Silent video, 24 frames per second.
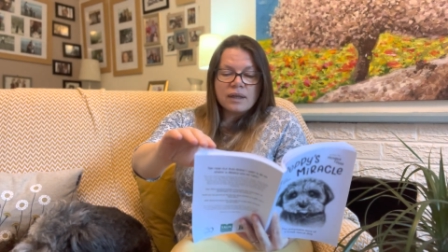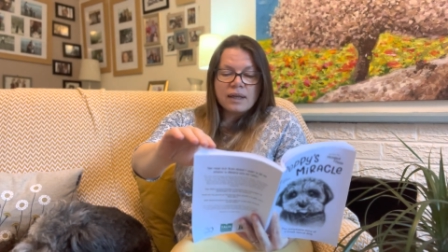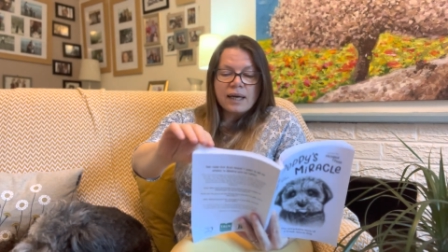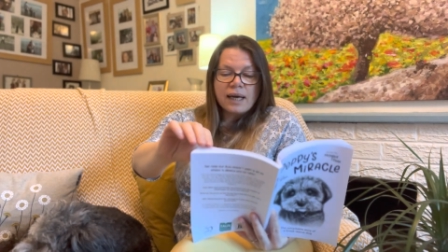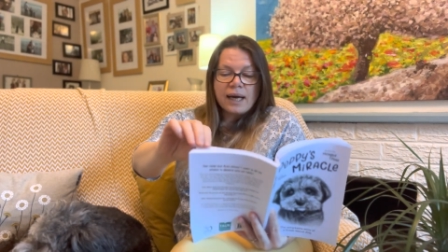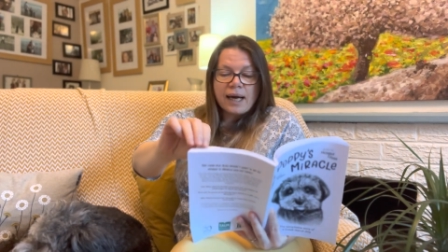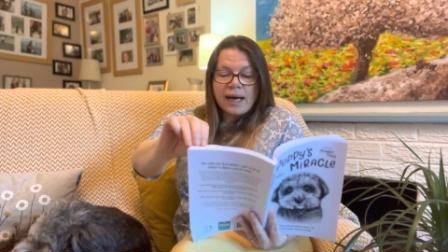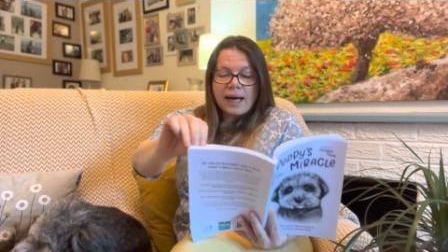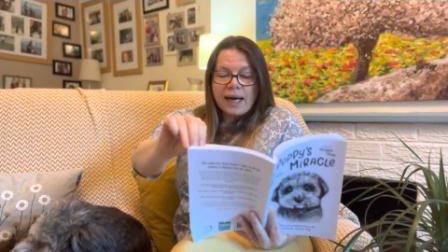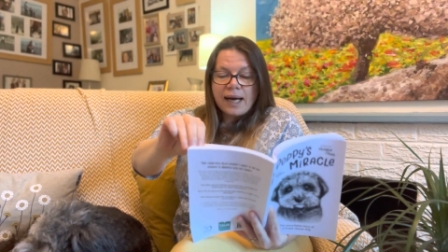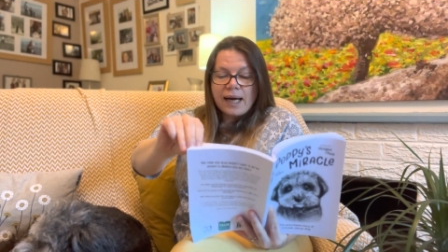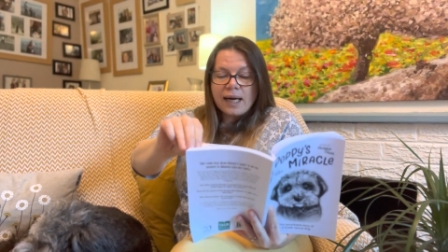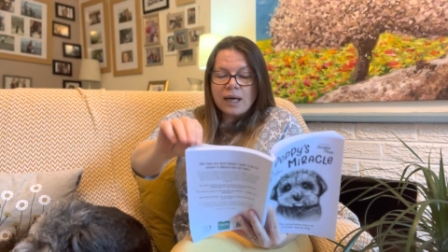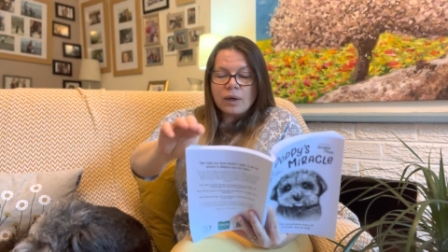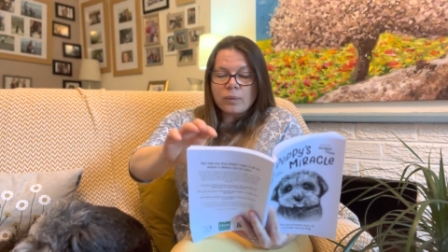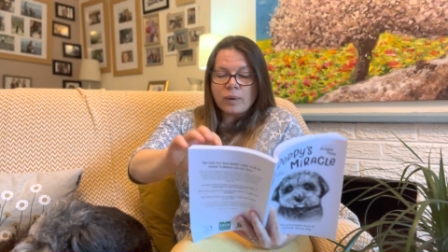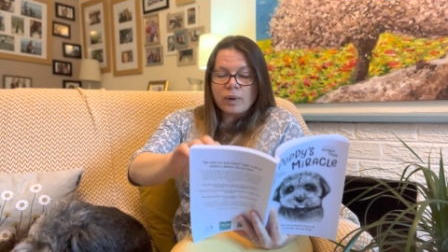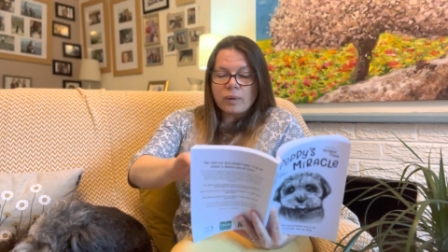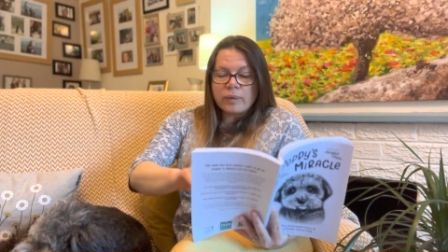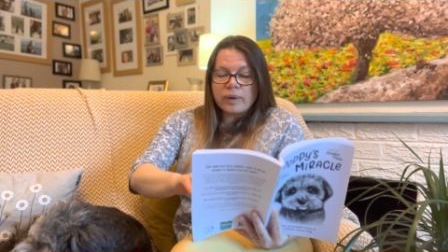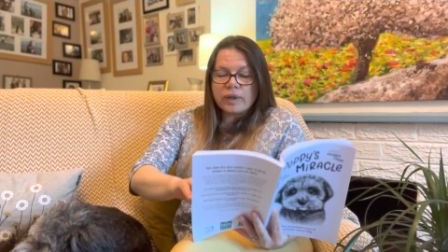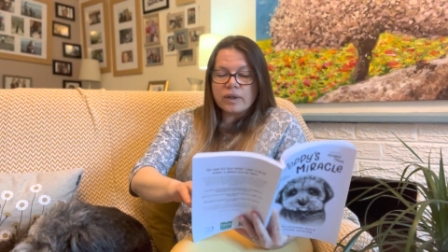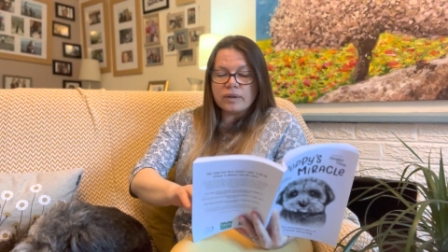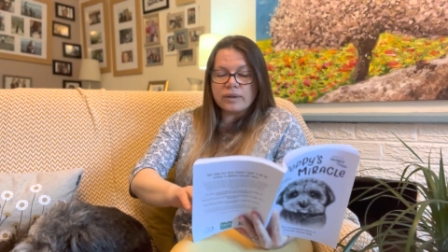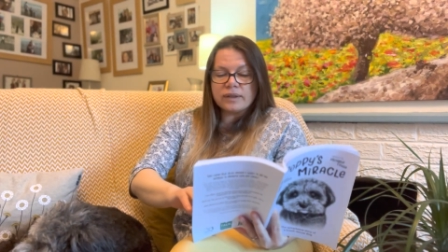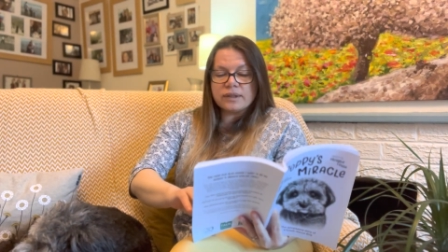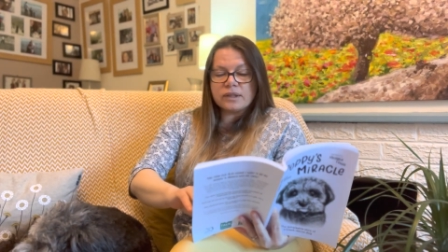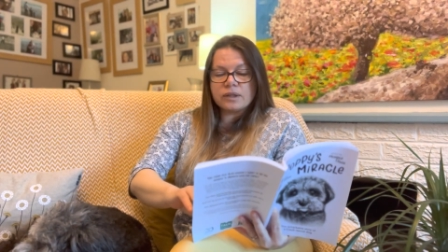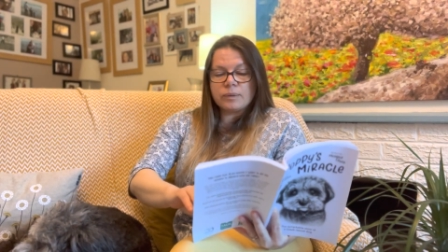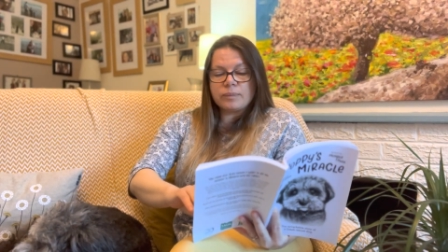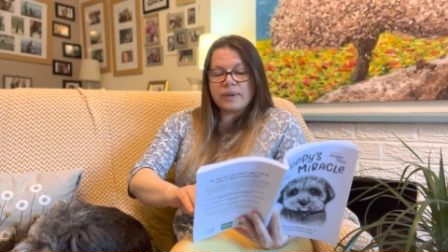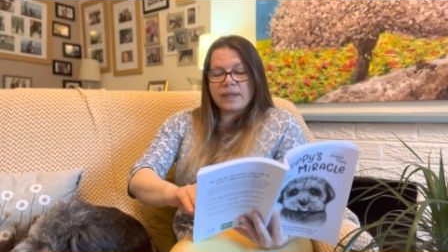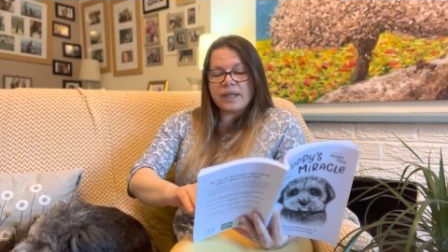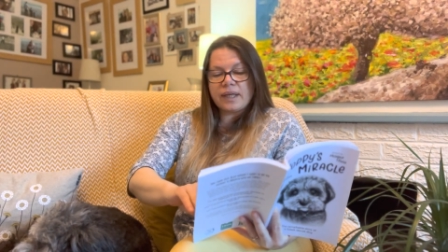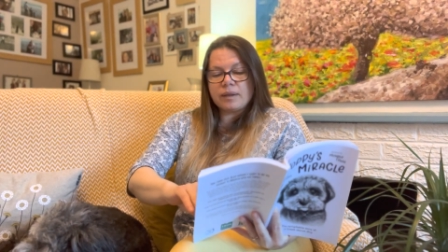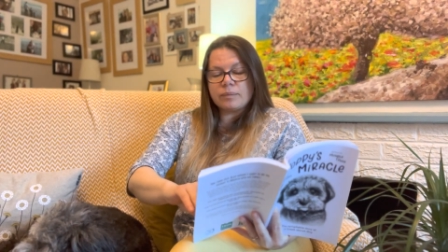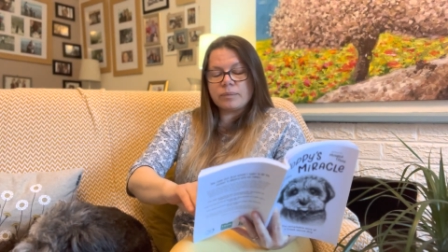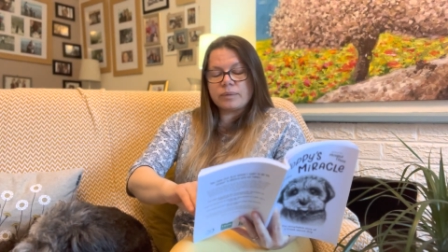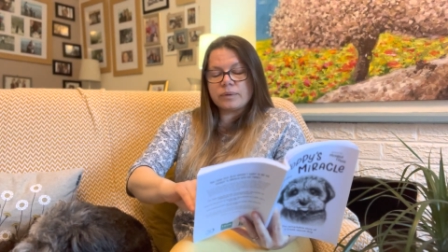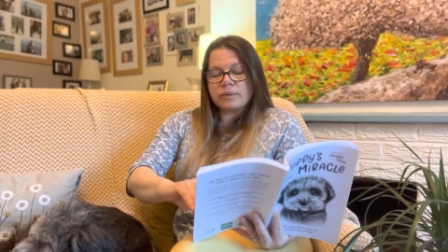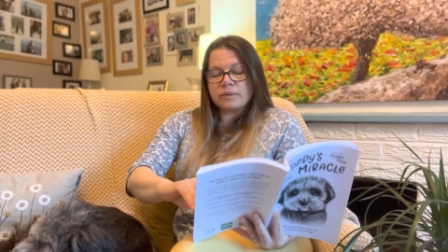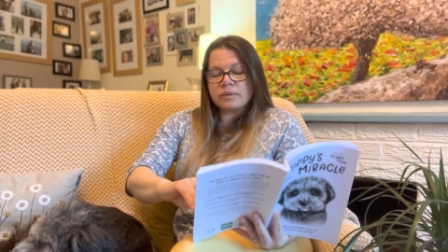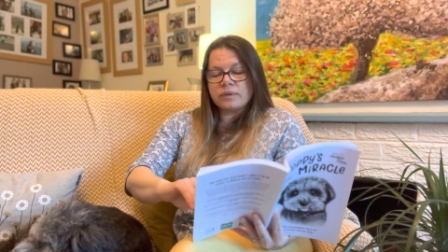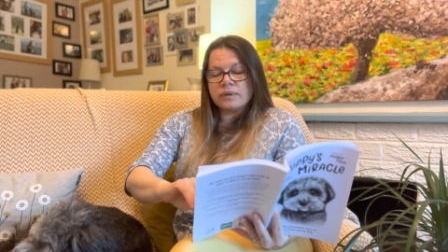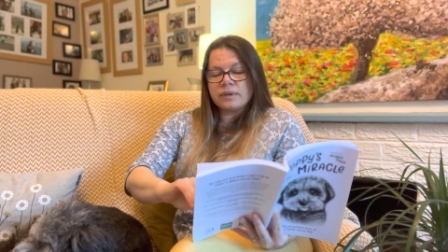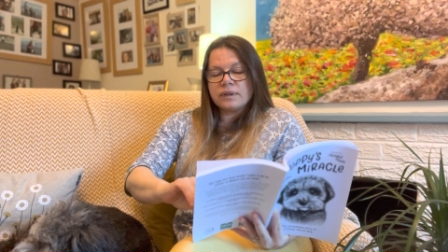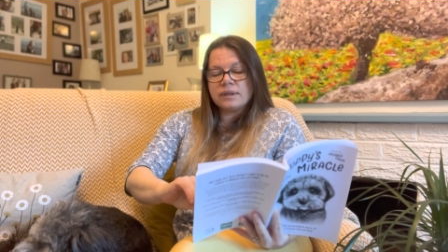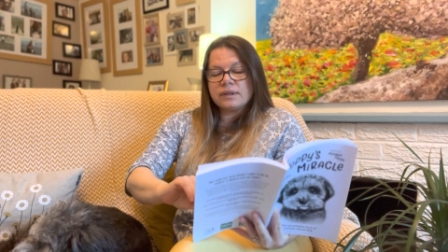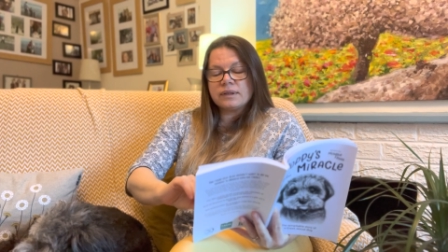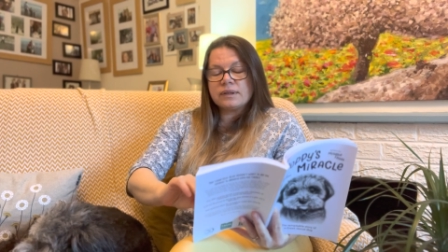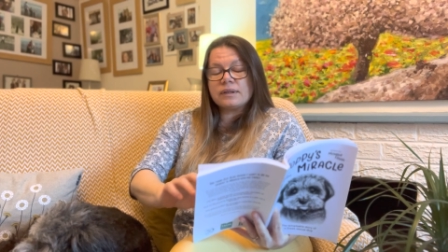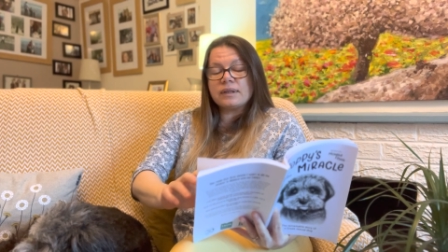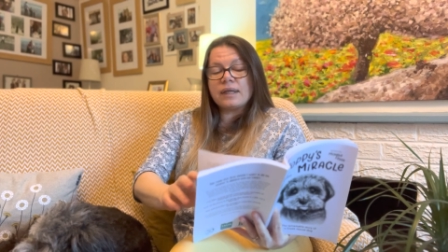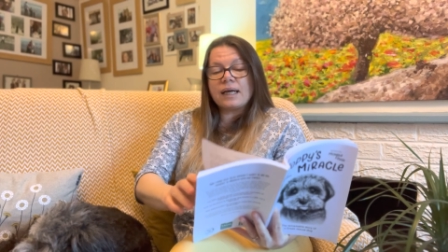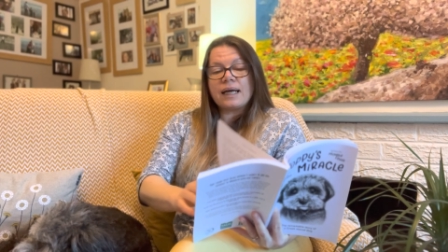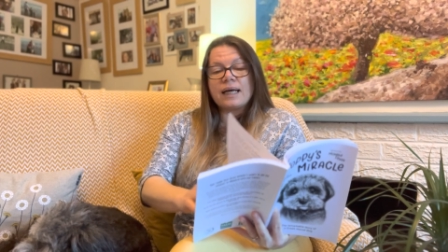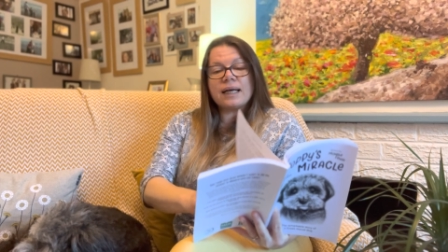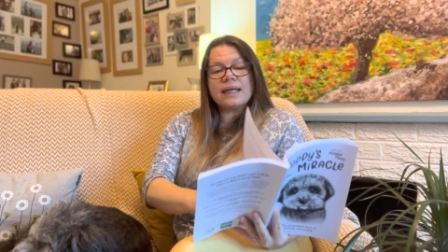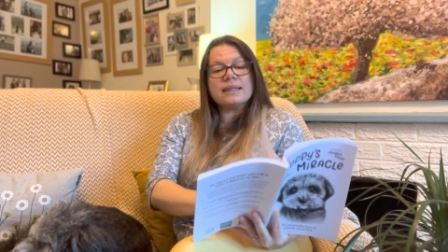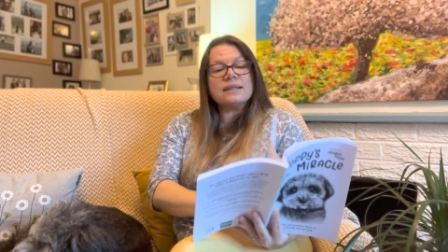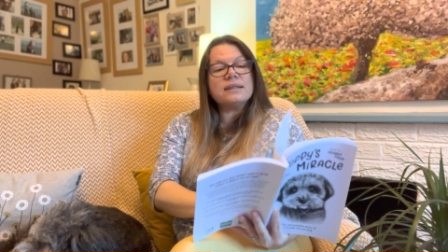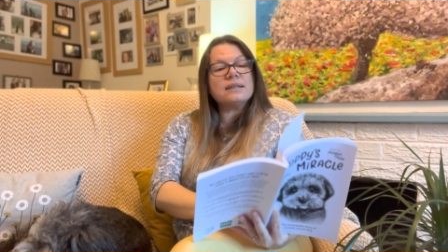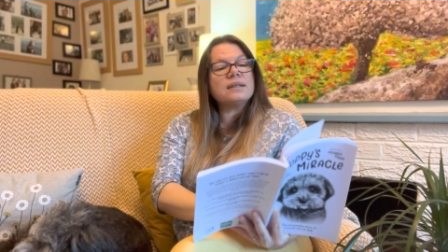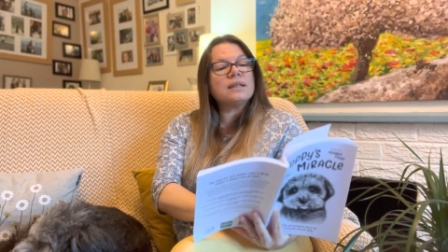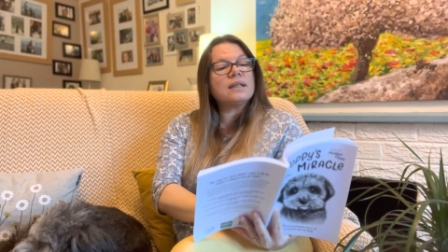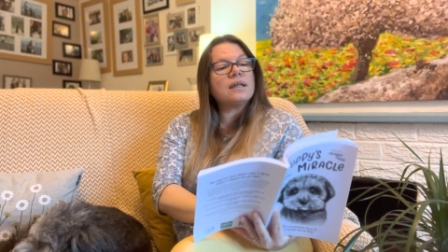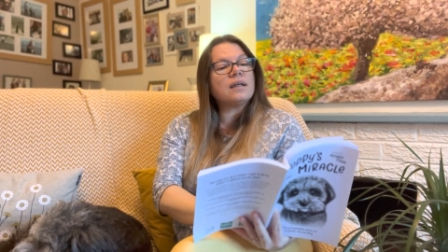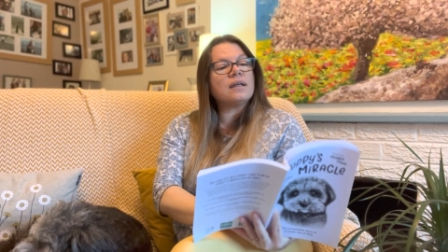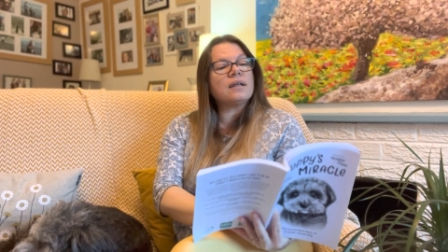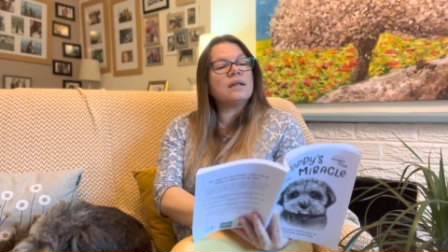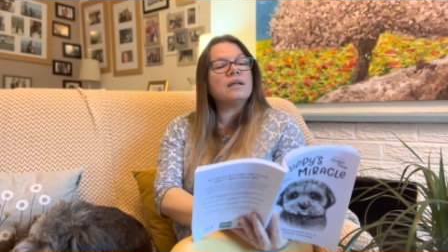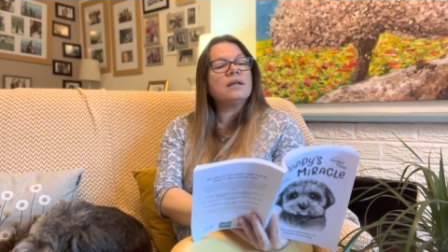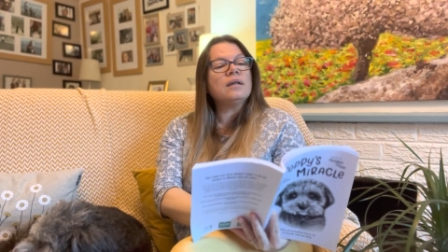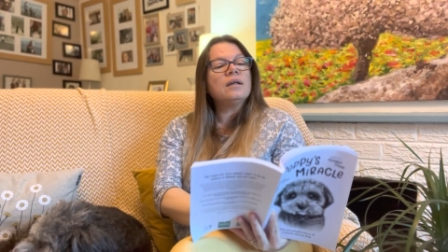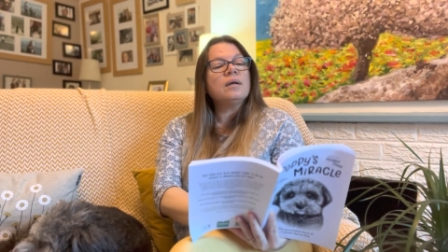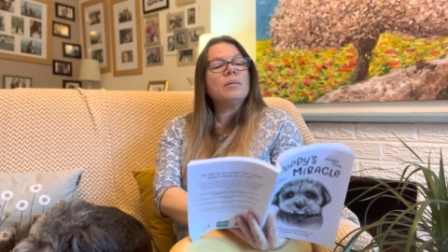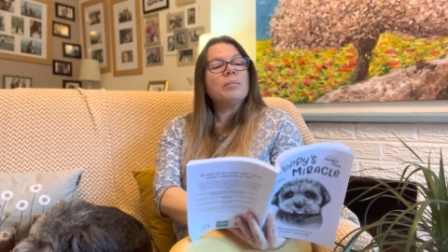How are we going to be able to hand her